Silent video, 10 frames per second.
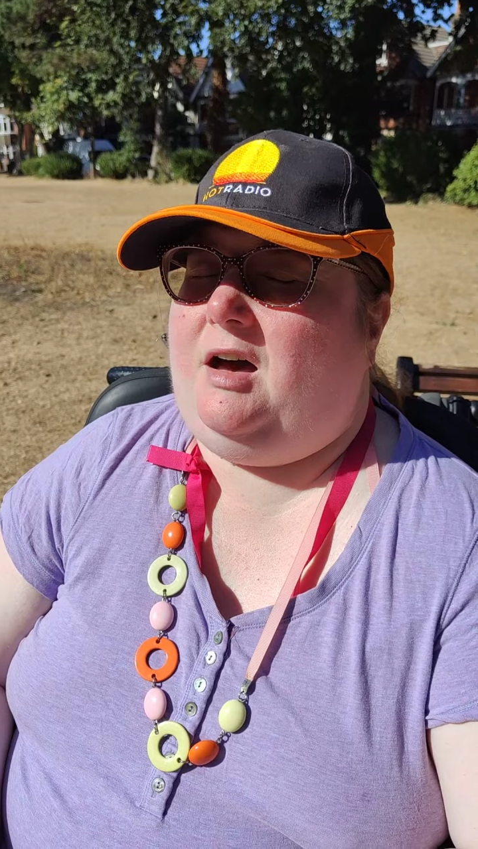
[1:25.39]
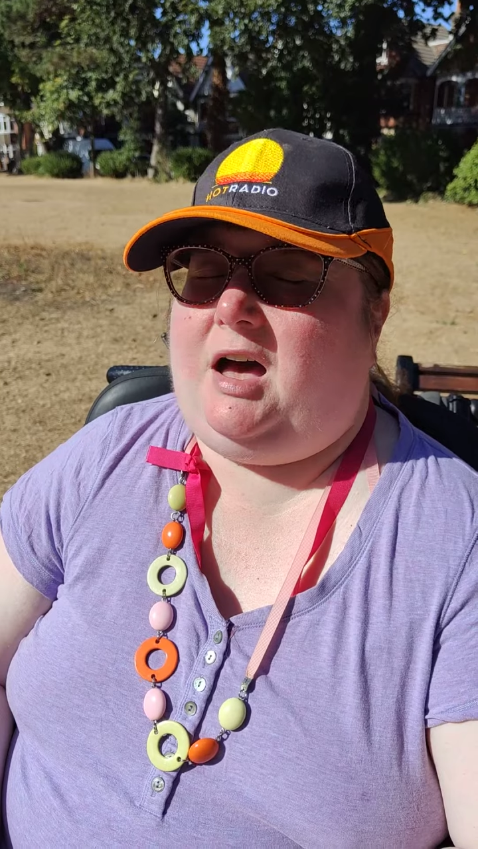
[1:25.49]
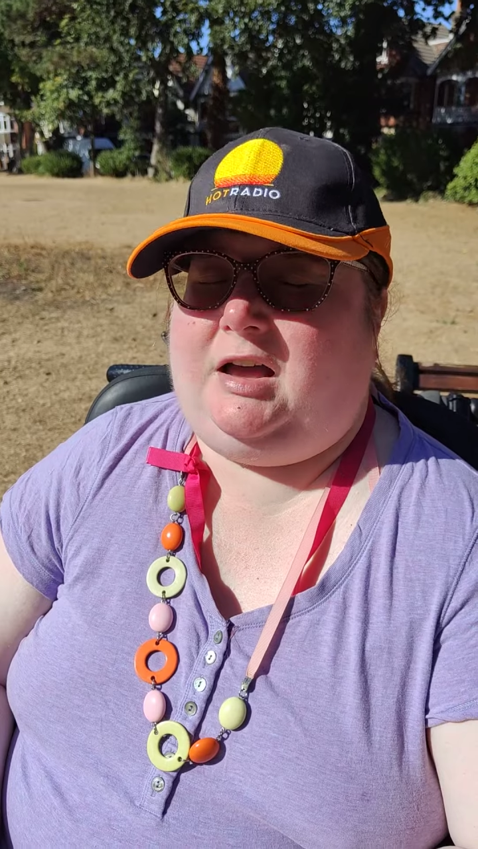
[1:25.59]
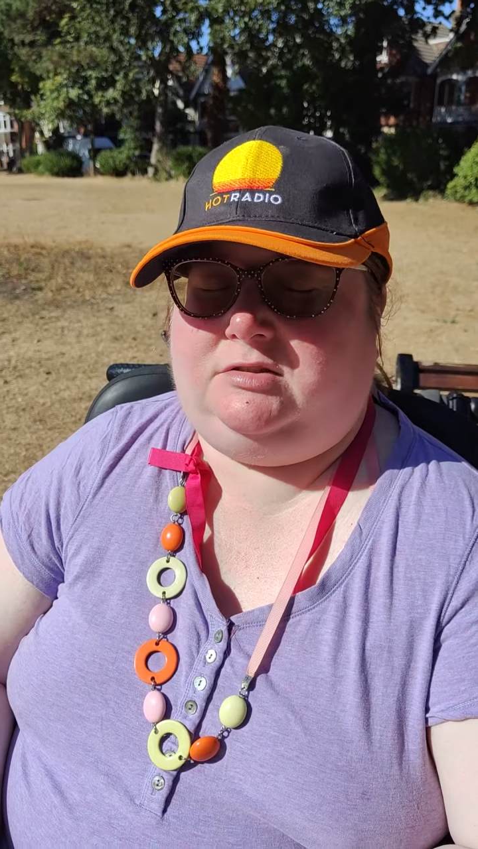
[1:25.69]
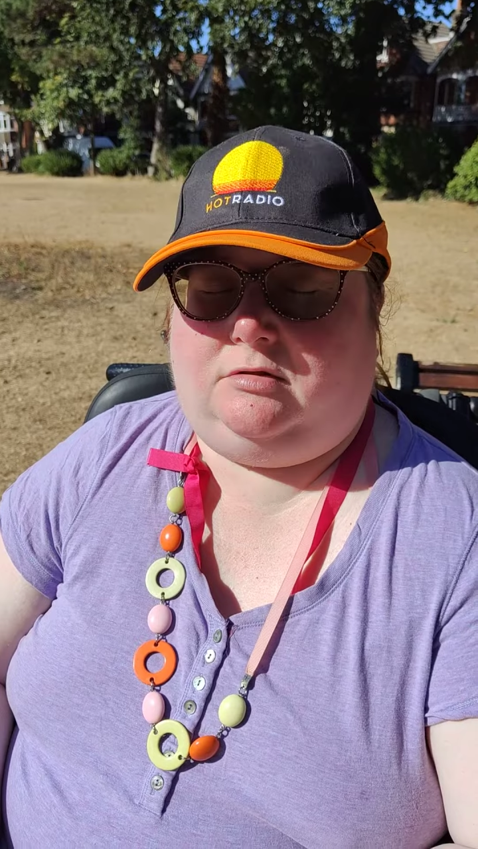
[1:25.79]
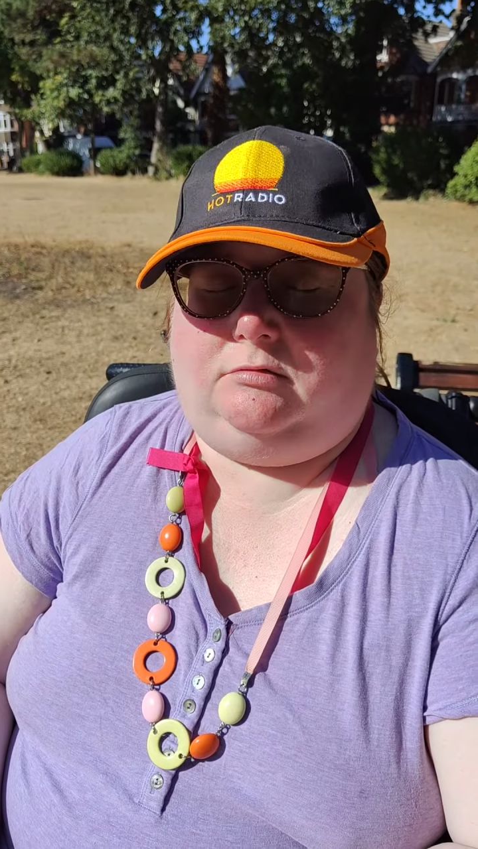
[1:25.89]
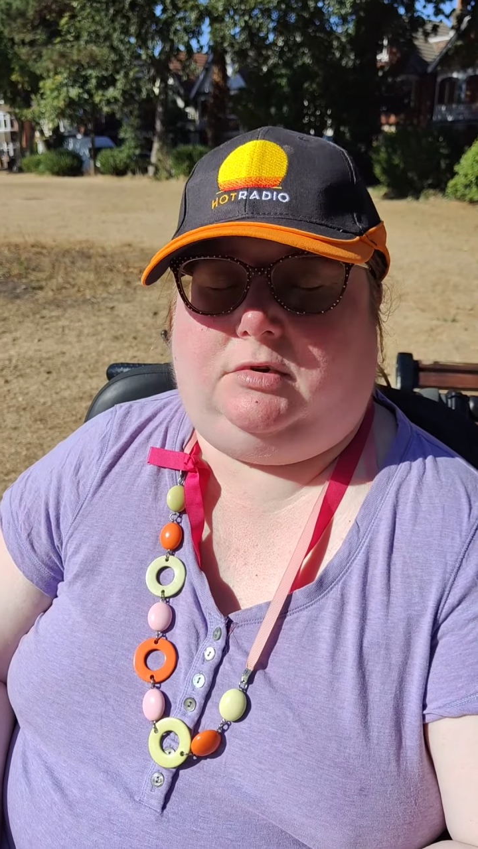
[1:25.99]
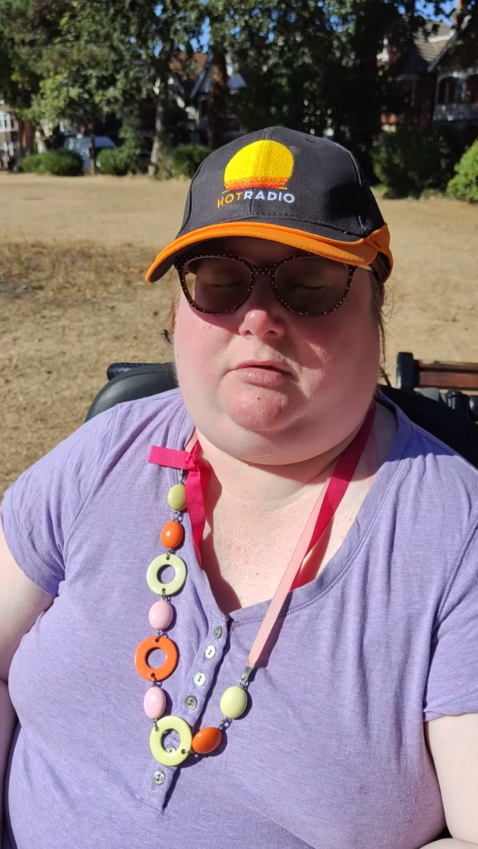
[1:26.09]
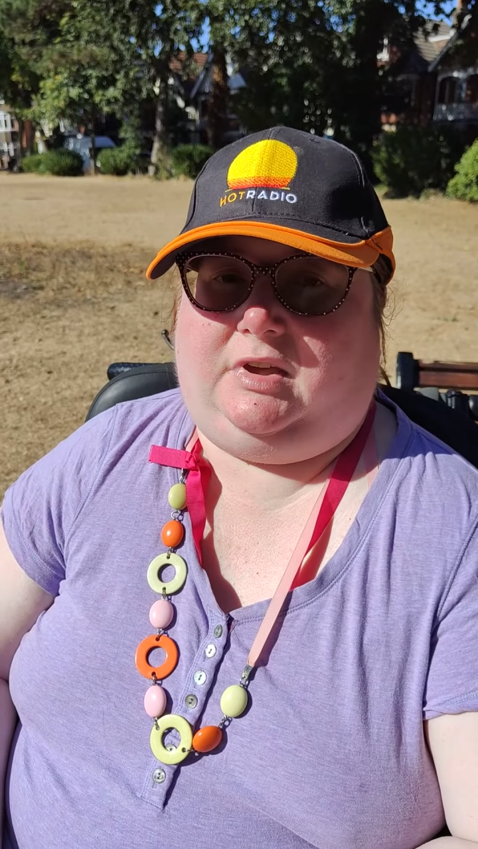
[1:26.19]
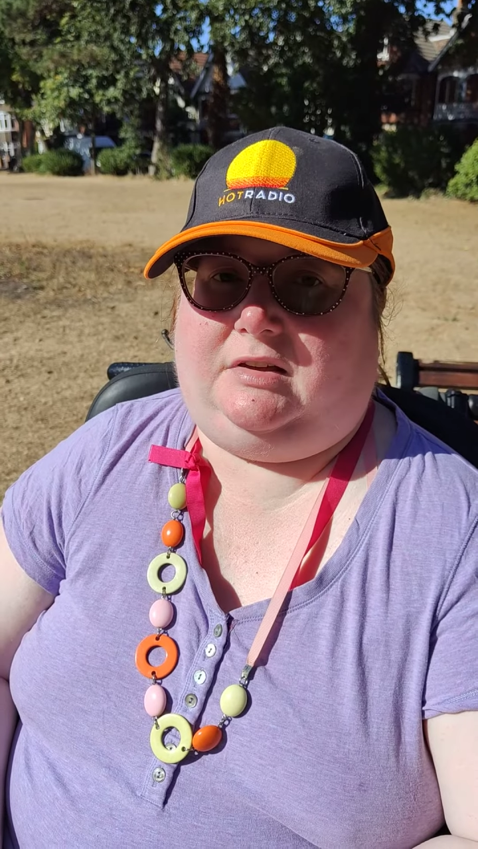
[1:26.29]
I don't
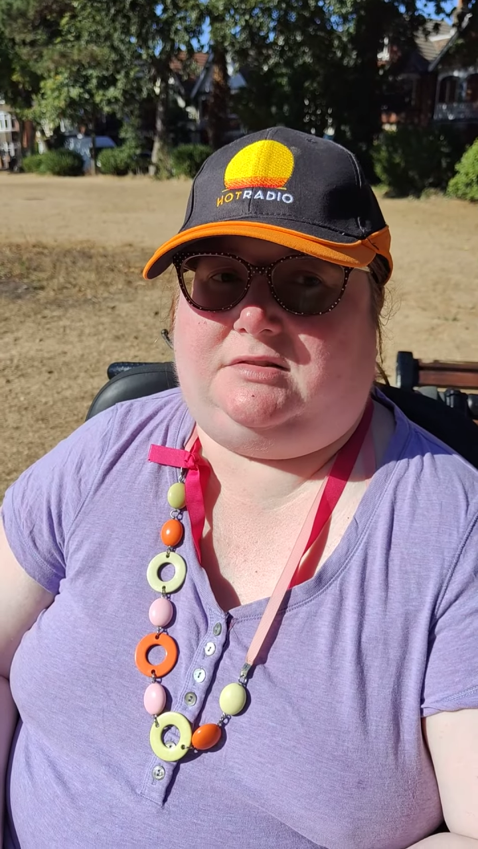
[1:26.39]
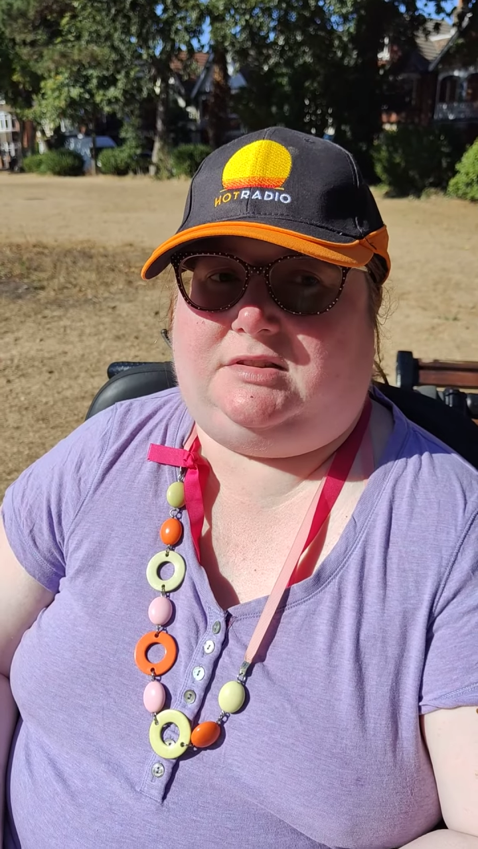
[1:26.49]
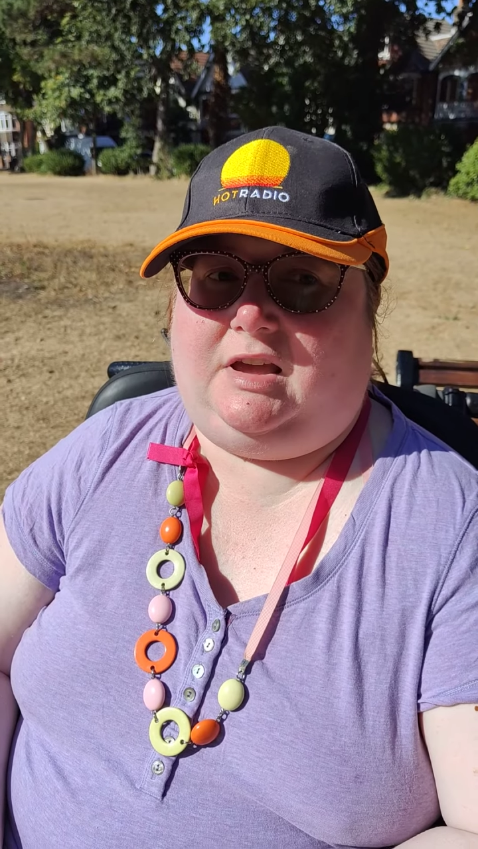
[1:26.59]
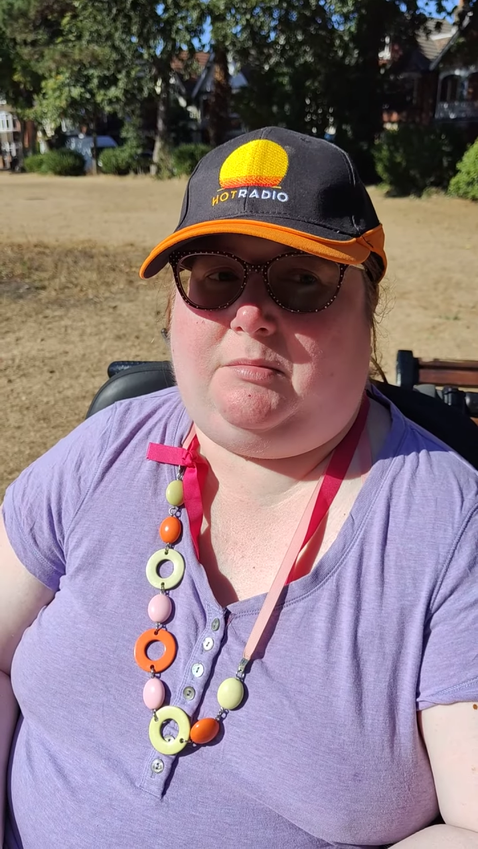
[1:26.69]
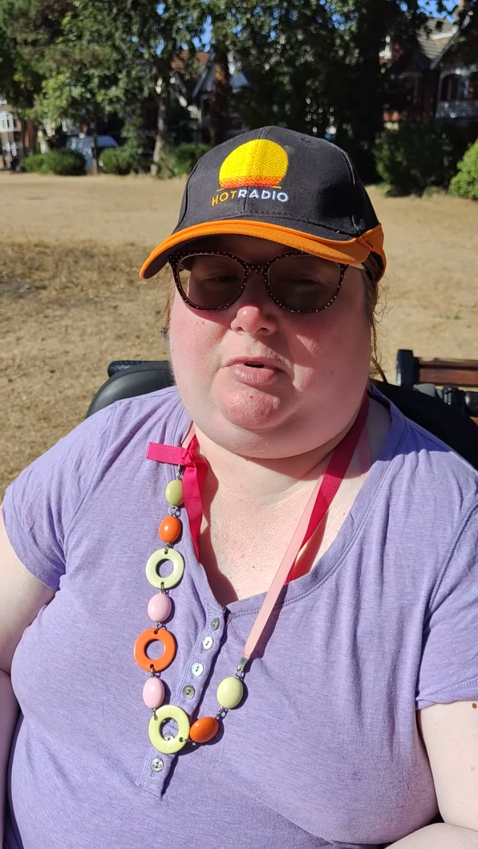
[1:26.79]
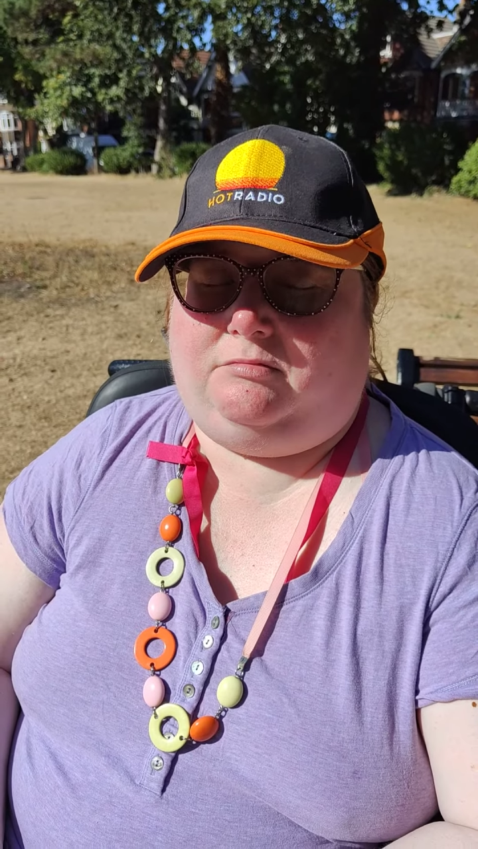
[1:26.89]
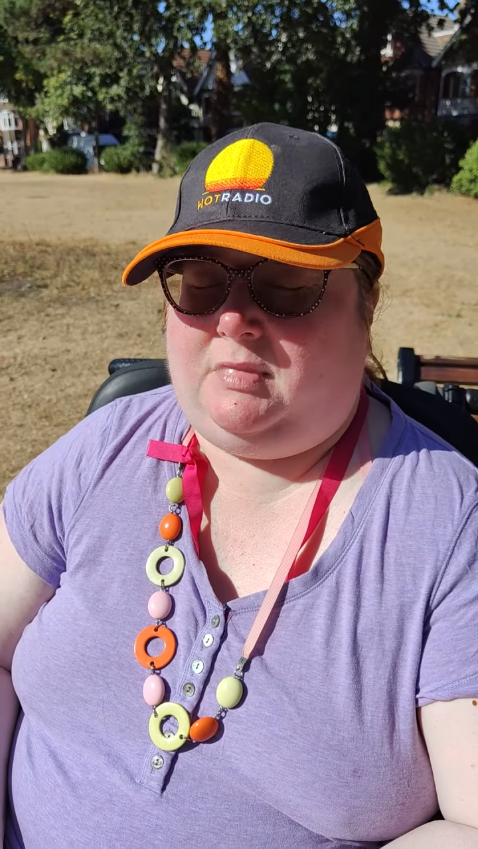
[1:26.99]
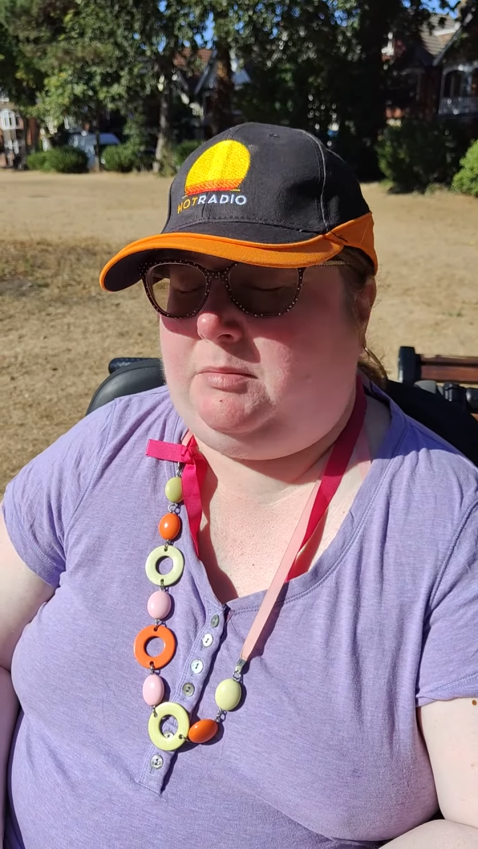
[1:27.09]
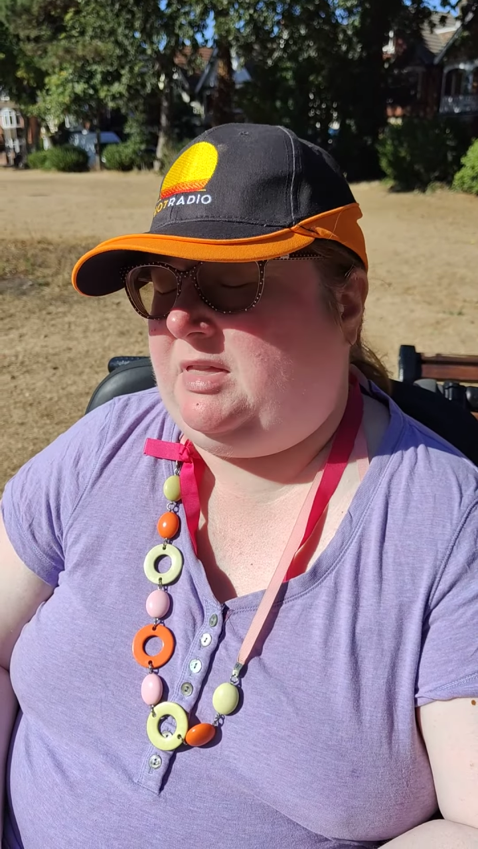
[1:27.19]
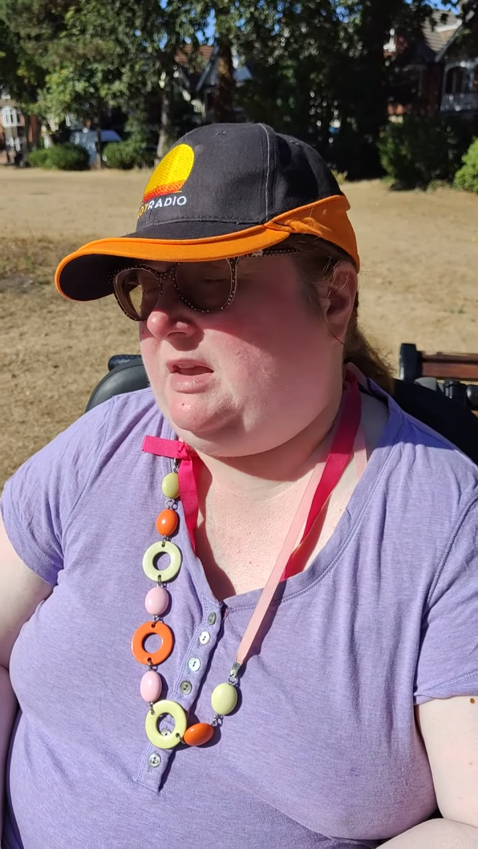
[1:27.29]
know the answer yet, but
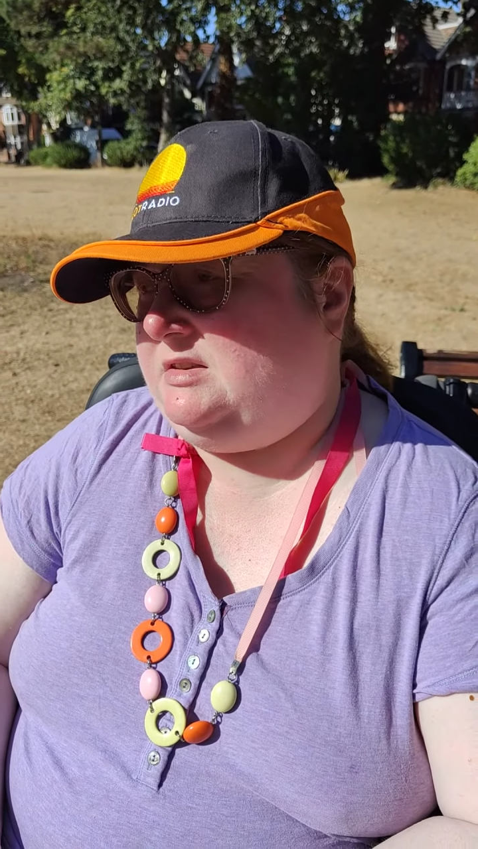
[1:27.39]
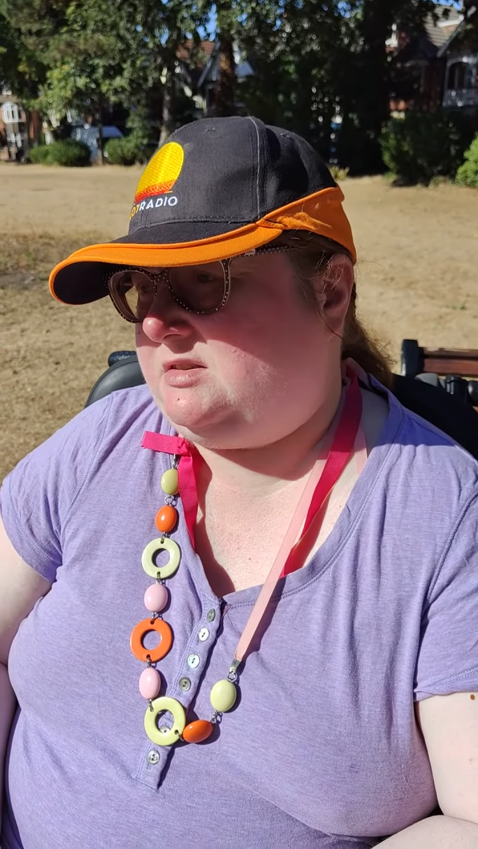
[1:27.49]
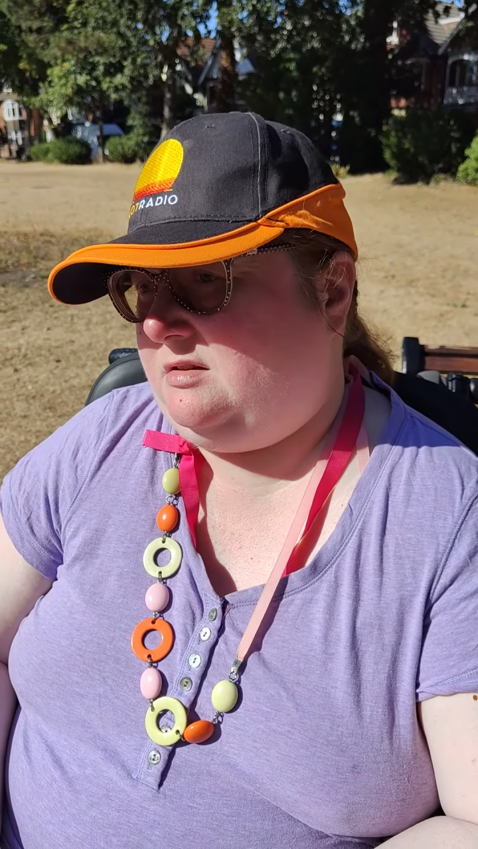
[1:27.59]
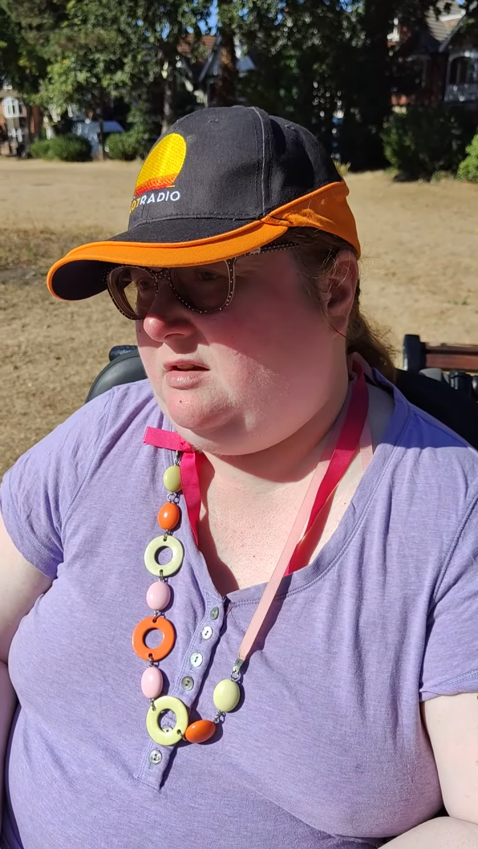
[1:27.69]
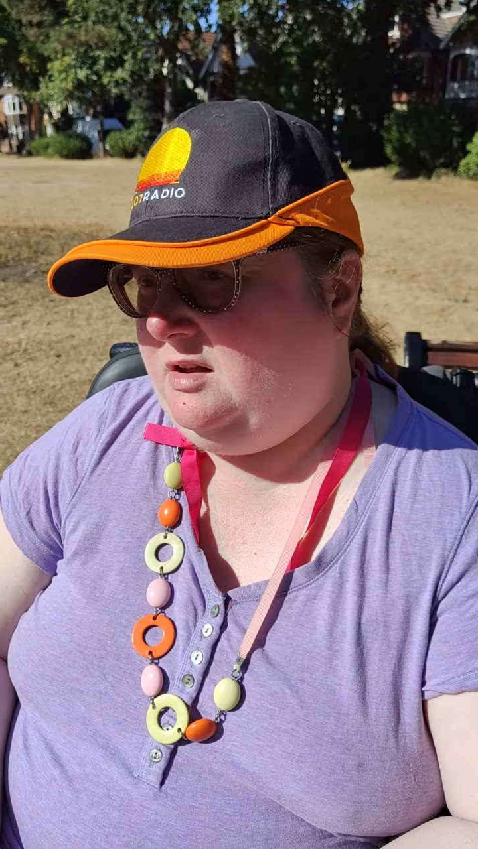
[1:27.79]
maybe these